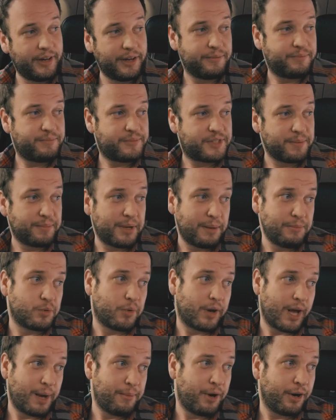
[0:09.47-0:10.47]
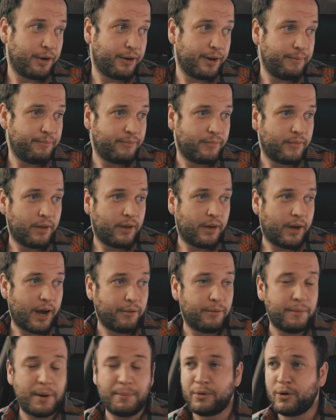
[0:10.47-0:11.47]
You know, sometimes when I'm hungry,
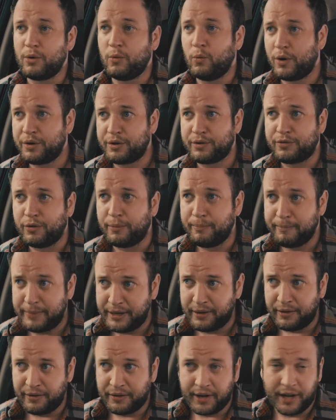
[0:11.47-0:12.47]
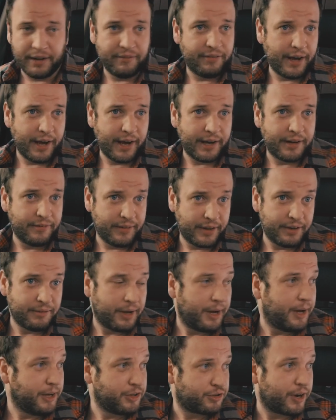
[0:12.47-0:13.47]
I remember a wonderful meal that I've had, and
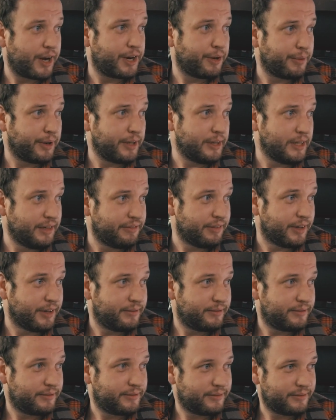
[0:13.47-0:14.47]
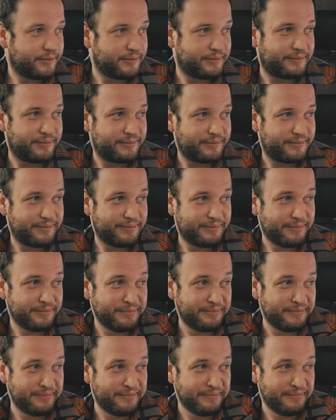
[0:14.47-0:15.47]
then I try to relive it.
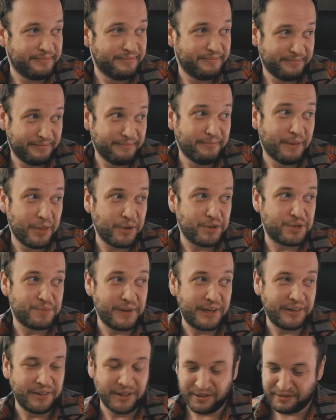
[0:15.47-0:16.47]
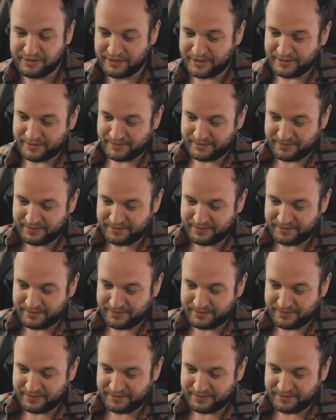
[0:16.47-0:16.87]
Mmm, mother's meatloaf.